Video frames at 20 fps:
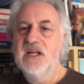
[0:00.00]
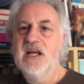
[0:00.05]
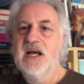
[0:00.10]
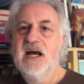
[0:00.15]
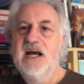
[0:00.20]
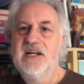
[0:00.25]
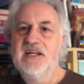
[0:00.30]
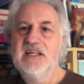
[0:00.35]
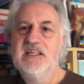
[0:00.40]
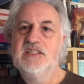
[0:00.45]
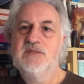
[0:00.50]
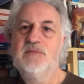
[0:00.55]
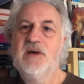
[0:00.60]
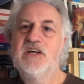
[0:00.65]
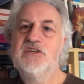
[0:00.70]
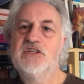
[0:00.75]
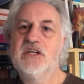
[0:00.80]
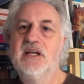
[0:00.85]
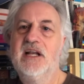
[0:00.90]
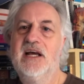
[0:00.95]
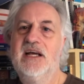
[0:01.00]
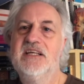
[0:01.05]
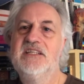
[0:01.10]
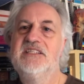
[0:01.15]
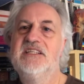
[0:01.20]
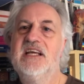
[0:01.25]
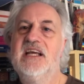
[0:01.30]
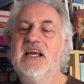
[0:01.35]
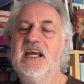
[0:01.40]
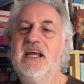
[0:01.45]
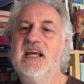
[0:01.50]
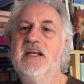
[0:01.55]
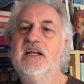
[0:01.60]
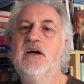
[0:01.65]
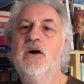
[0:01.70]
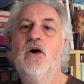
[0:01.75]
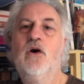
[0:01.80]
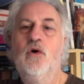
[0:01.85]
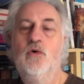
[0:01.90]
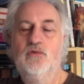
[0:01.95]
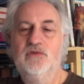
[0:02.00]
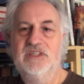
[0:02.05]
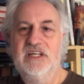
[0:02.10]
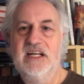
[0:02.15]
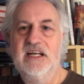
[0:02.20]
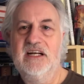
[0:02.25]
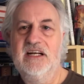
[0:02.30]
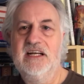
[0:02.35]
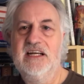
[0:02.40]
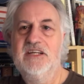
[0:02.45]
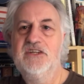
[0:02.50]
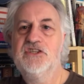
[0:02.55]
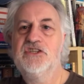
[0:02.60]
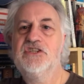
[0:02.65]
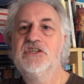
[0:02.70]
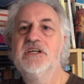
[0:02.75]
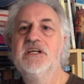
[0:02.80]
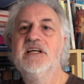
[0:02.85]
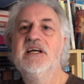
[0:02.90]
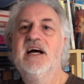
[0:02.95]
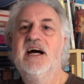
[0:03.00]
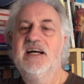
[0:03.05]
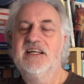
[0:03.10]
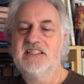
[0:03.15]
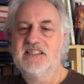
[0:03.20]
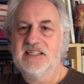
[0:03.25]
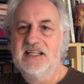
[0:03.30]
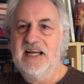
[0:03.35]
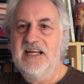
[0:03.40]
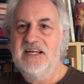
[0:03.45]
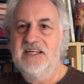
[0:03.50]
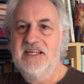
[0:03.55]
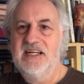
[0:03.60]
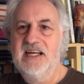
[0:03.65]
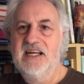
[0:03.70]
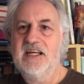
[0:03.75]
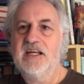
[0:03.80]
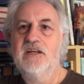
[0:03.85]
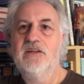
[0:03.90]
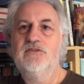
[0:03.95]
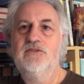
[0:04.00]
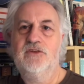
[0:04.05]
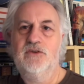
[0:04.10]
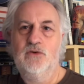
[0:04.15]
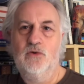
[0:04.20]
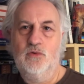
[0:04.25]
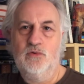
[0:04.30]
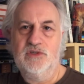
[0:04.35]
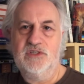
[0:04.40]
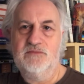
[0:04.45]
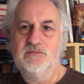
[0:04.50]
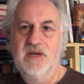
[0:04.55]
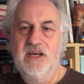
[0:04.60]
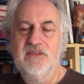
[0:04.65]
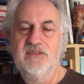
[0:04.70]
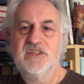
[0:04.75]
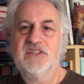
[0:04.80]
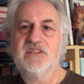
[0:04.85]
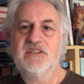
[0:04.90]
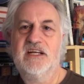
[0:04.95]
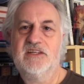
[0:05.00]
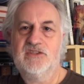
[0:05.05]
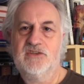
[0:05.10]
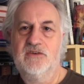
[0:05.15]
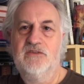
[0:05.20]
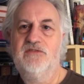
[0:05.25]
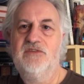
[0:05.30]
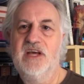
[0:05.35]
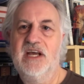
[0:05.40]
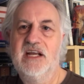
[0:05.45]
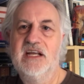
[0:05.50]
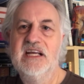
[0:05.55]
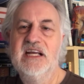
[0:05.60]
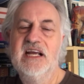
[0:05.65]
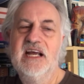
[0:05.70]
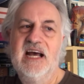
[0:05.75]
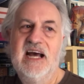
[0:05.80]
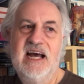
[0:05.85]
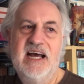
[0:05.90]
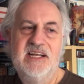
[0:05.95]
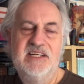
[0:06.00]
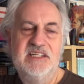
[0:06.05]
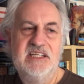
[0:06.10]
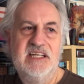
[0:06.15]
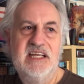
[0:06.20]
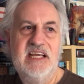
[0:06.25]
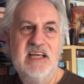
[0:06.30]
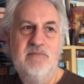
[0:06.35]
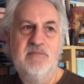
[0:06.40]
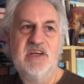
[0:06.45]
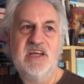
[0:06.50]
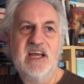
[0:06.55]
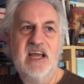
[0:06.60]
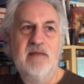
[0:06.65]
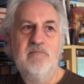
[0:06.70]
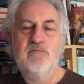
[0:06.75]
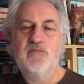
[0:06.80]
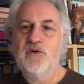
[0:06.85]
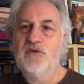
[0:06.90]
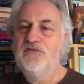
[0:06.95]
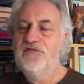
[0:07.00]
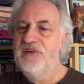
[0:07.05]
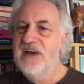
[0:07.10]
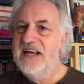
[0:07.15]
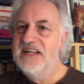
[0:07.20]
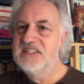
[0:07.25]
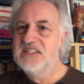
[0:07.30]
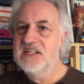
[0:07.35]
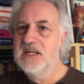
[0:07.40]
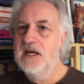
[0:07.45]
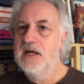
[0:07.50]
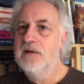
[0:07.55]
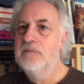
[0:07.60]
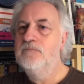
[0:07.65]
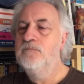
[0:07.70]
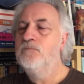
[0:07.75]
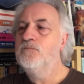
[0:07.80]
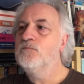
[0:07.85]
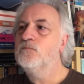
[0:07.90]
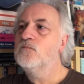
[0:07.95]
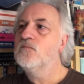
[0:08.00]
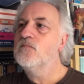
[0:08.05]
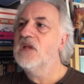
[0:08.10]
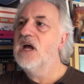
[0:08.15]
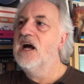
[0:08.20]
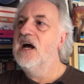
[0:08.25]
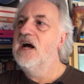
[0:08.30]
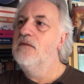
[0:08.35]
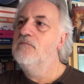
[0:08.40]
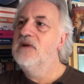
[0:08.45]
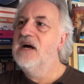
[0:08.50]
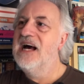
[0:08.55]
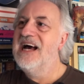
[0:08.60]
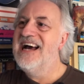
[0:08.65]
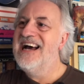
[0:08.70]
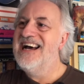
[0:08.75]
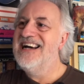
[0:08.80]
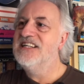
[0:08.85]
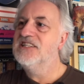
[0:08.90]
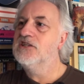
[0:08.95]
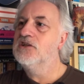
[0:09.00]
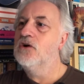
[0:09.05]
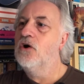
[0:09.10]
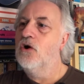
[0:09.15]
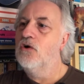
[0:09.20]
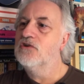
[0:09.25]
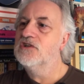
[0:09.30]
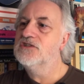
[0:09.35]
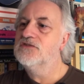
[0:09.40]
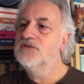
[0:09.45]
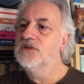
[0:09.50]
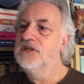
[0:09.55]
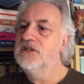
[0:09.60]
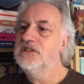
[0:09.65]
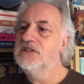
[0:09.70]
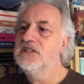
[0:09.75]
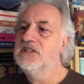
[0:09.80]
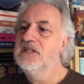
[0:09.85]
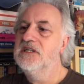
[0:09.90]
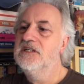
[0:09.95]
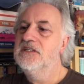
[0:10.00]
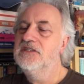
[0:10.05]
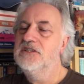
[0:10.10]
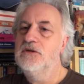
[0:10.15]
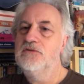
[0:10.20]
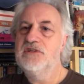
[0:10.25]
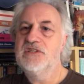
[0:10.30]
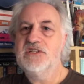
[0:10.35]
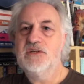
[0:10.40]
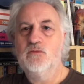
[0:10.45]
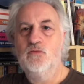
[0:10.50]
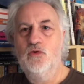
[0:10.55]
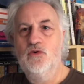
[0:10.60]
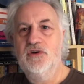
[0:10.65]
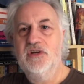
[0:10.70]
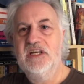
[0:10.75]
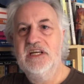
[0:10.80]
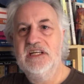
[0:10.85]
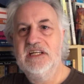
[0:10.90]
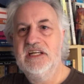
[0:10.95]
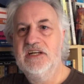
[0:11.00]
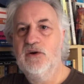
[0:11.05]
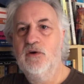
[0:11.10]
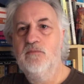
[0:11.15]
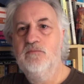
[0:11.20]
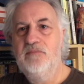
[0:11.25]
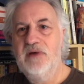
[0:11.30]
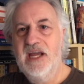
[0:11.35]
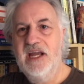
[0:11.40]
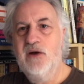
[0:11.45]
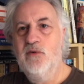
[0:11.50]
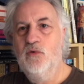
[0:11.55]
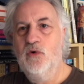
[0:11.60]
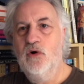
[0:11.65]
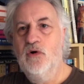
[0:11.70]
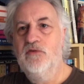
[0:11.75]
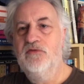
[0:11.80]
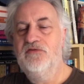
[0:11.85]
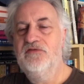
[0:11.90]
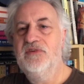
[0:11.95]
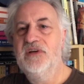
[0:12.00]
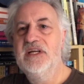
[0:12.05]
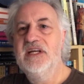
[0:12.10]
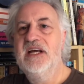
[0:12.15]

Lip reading: and he specialised in Old English, Icelandic, the Norse myths, that sort of thing. And he became professor at Oxford due to some work he did on Beowulf.